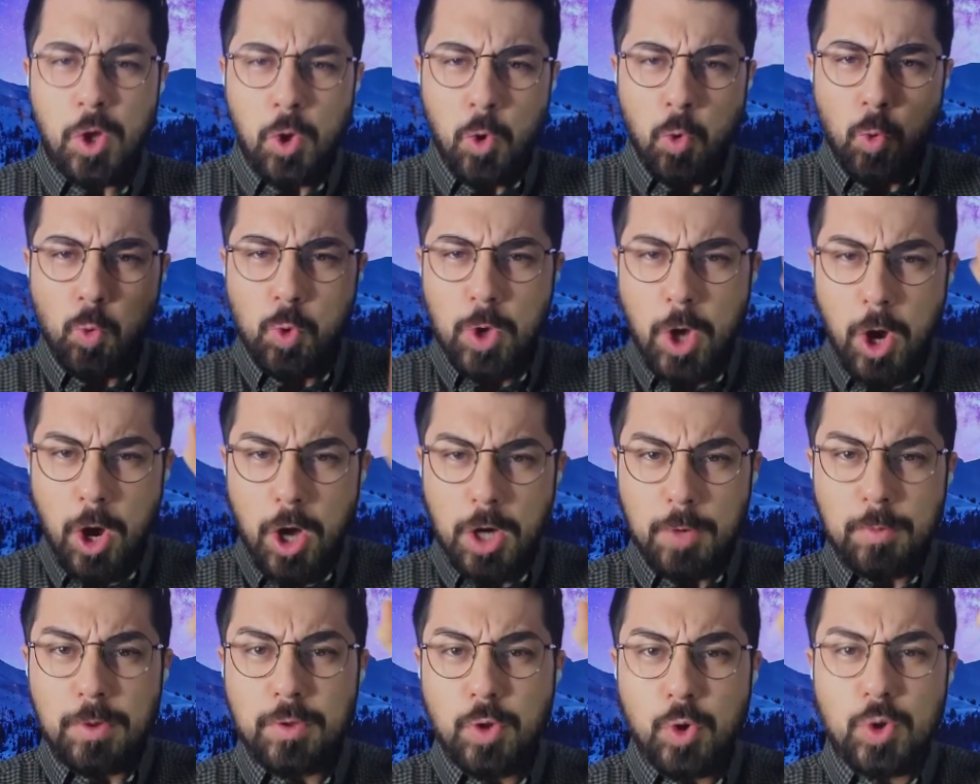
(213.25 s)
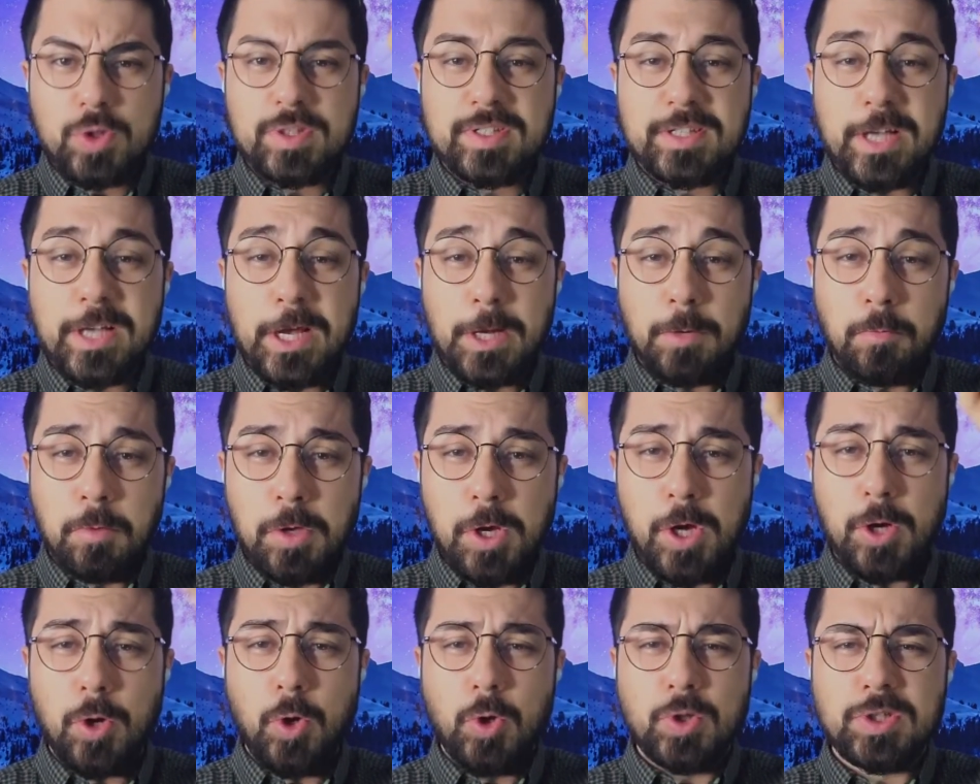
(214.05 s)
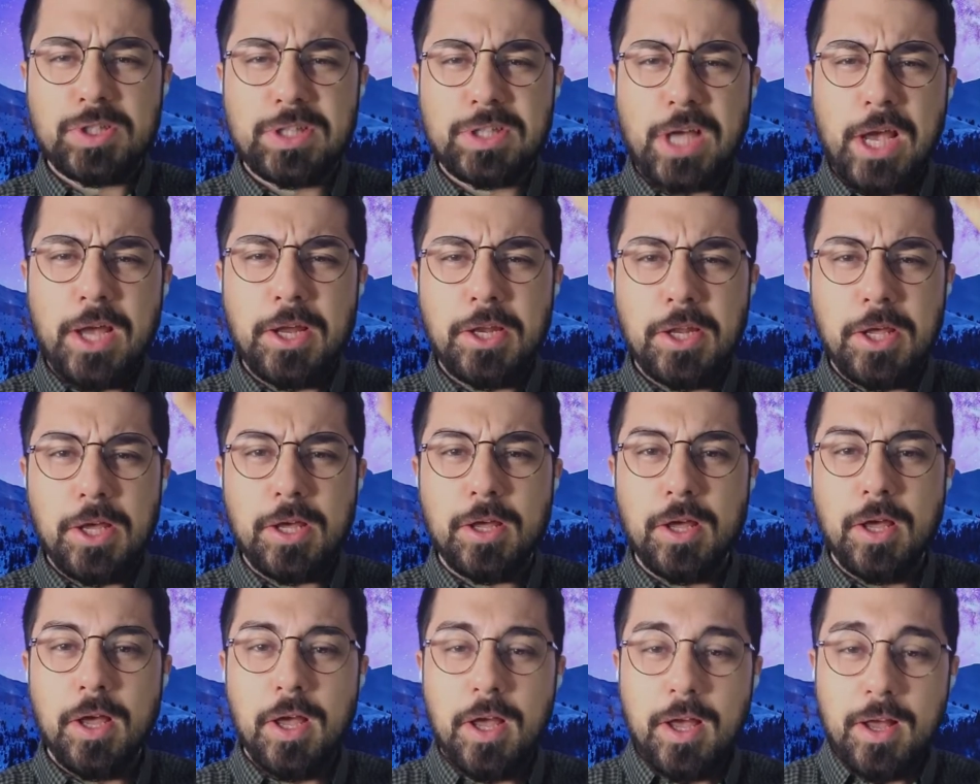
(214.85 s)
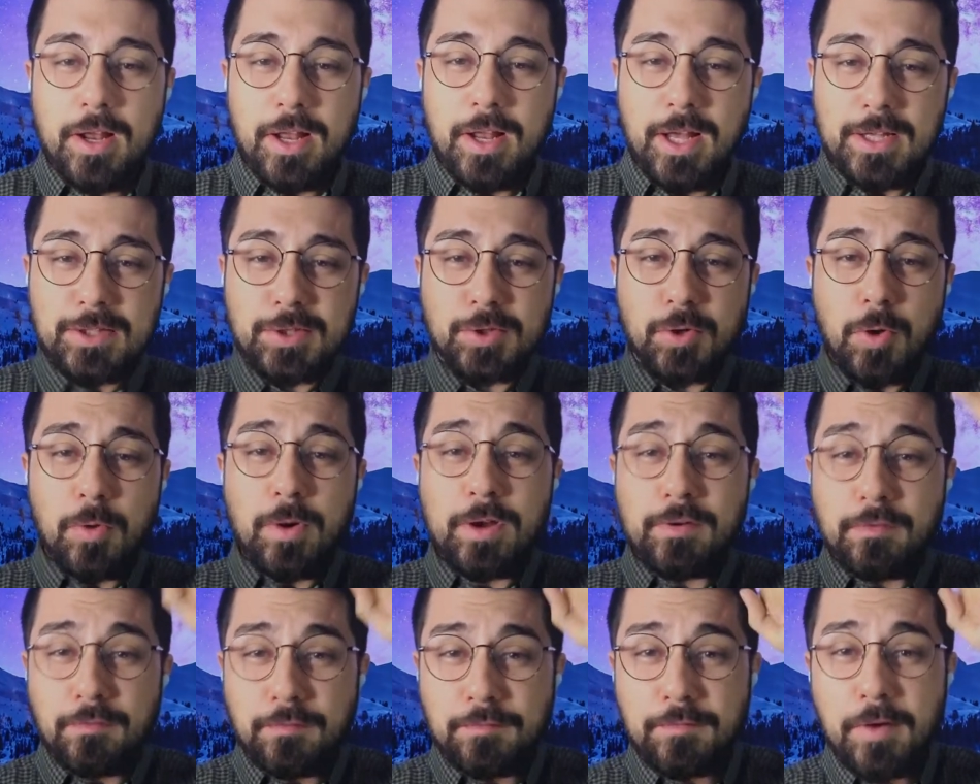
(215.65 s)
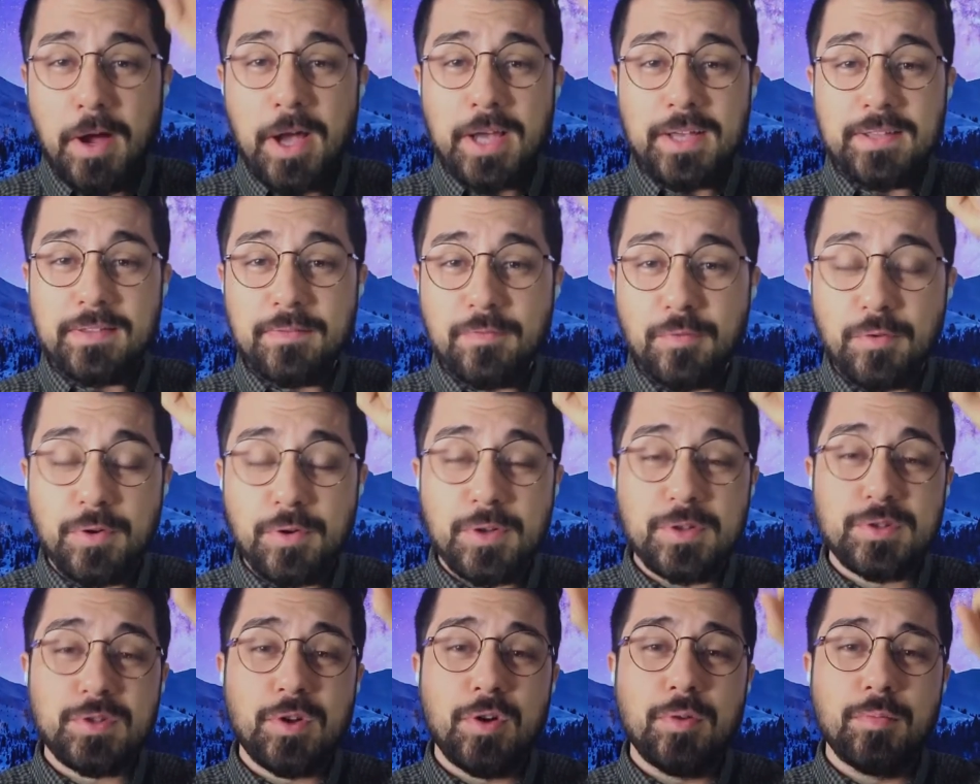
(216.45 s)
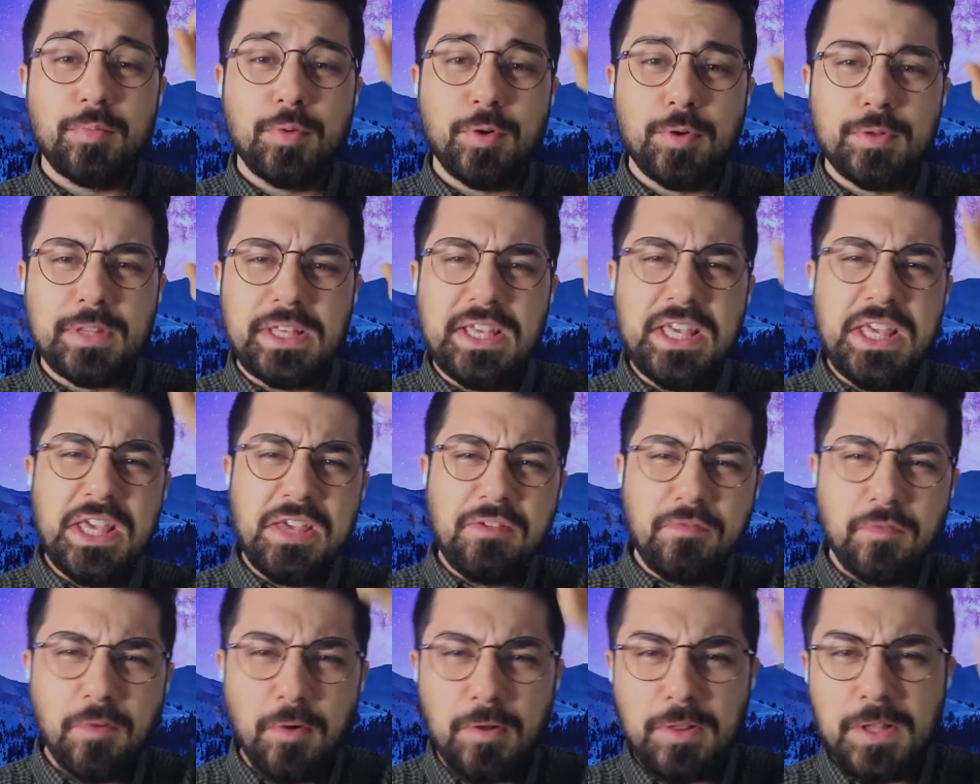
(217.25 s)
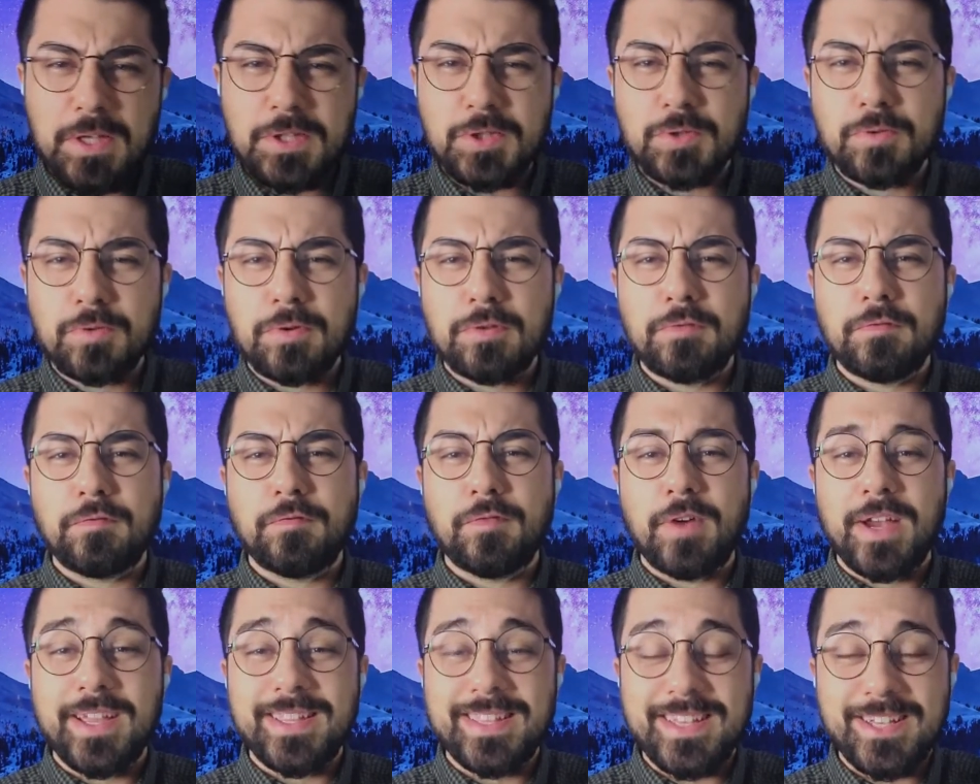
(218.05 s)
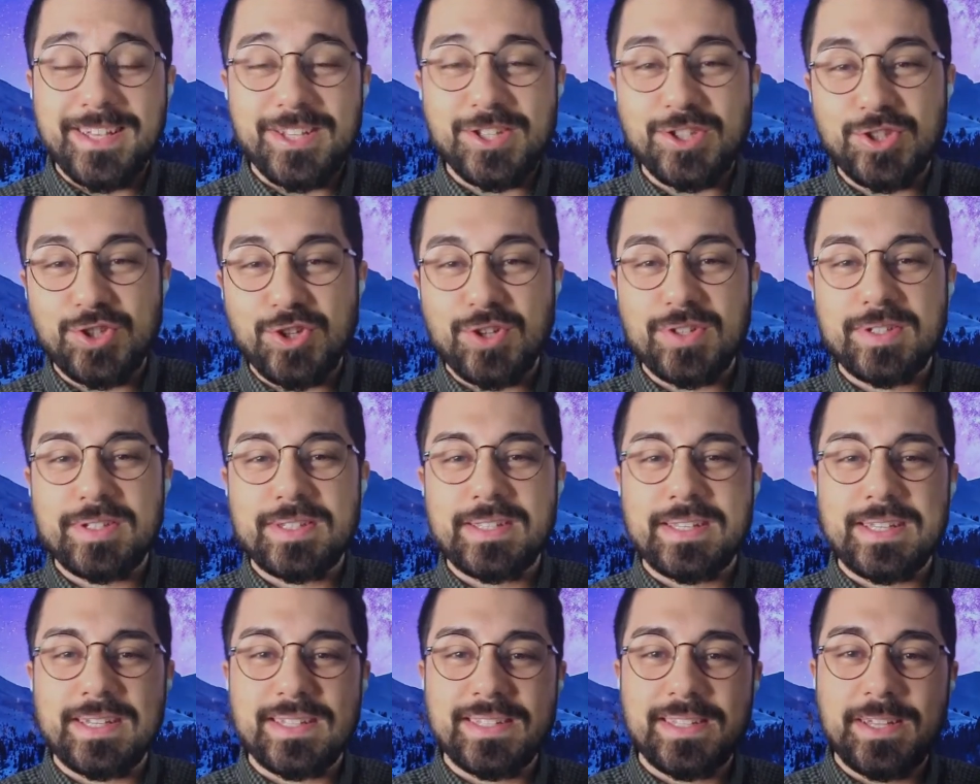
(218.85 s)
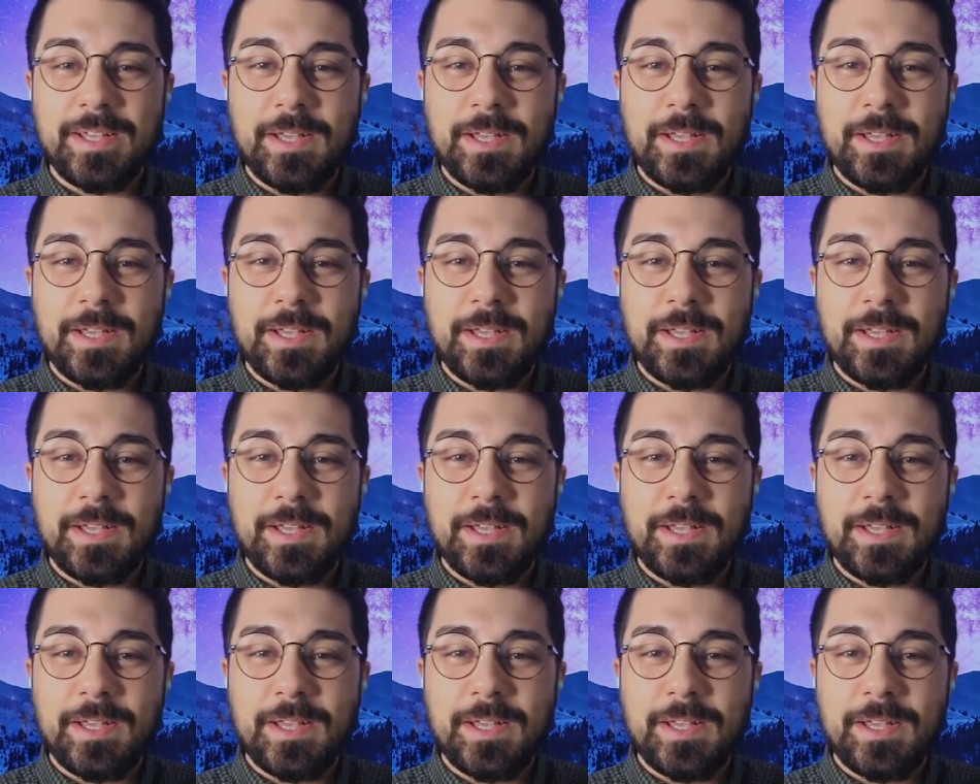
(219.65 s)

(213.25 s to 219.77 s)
We are with Hussein, we are Husseini, let's go and fight, for example, evil, let's go and fight injustice.